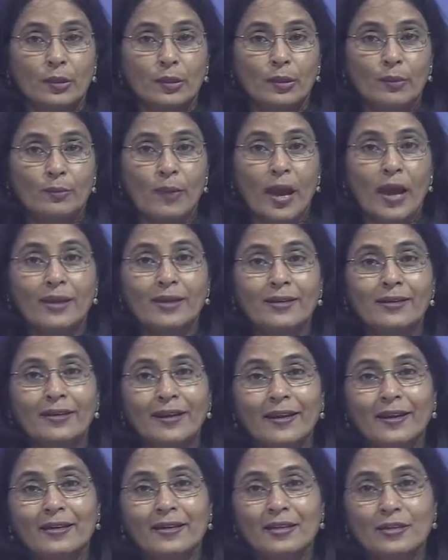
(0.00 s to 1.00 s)
married
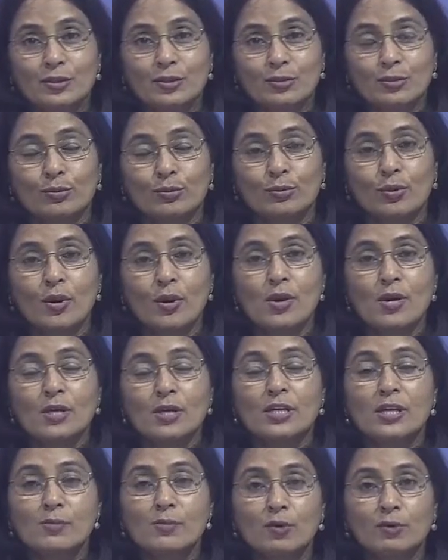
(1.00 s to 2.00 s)
ladies to
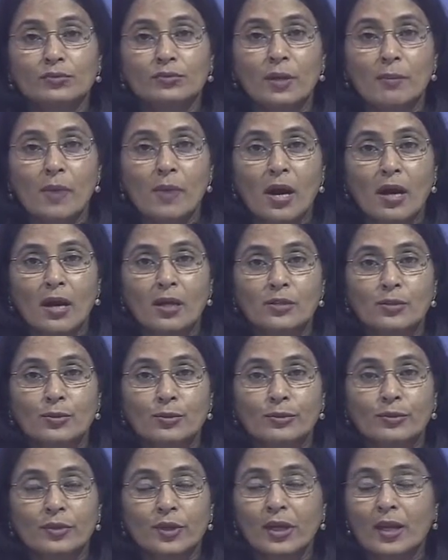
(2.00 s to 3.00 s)
remove the Mangal
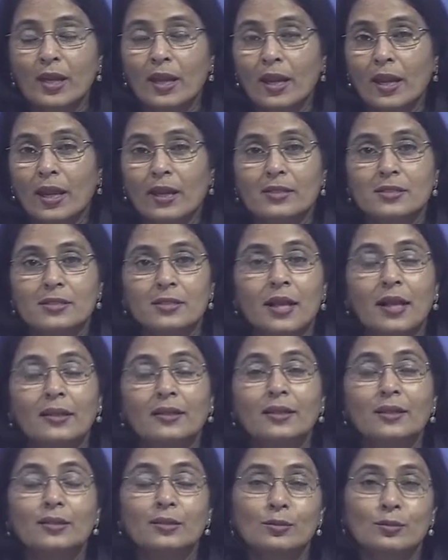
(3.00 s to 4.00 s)
Sutra. It's
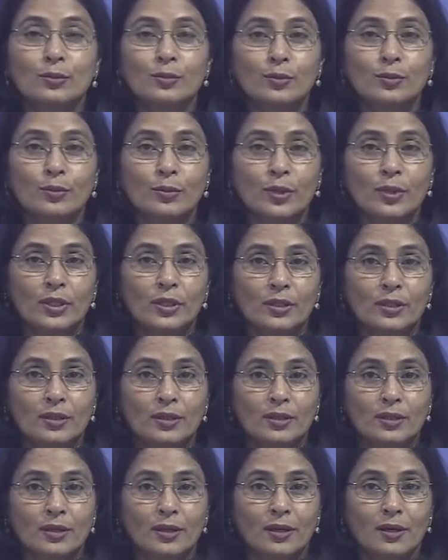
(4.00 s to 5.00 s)
nothing to do with
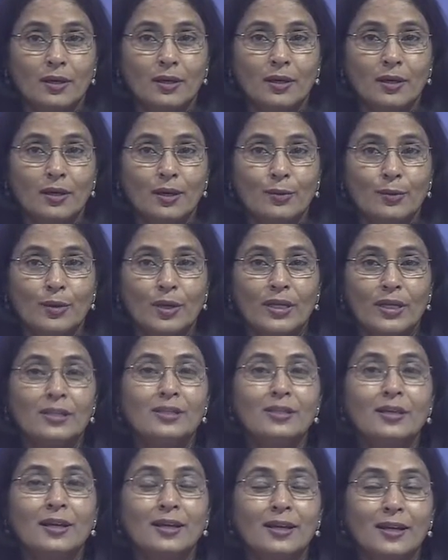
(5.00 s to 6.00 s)

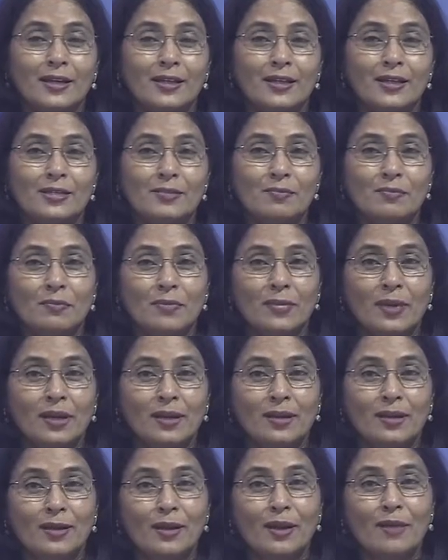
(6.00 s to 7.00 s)
Indian ladies
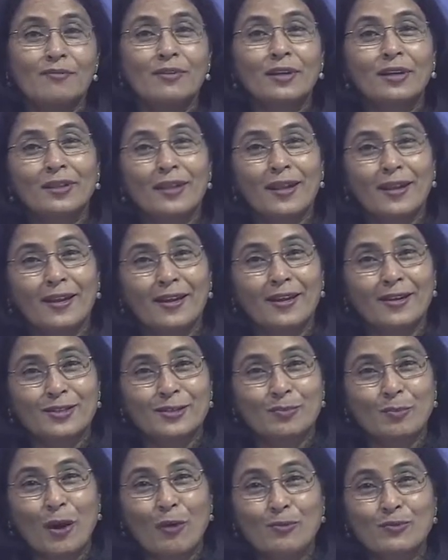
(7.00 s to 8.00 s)
loving their
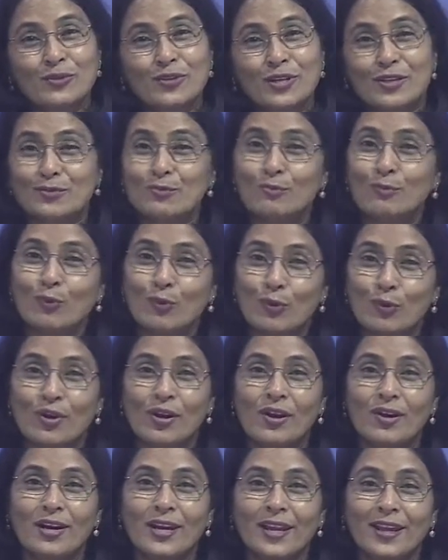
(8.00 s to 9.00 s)
spouses more
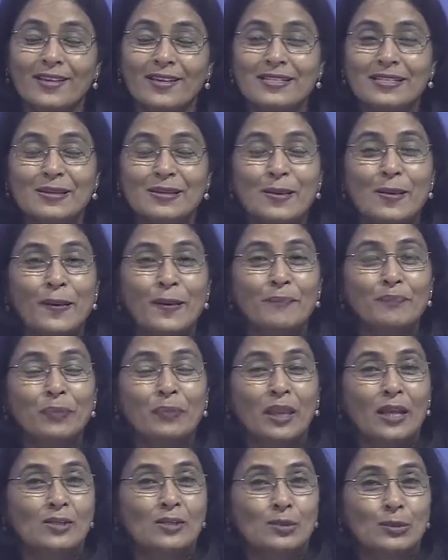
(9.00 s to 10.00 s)
or less.
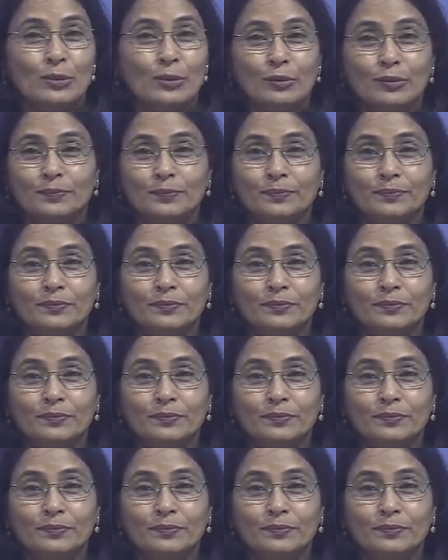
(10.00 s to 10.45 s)
So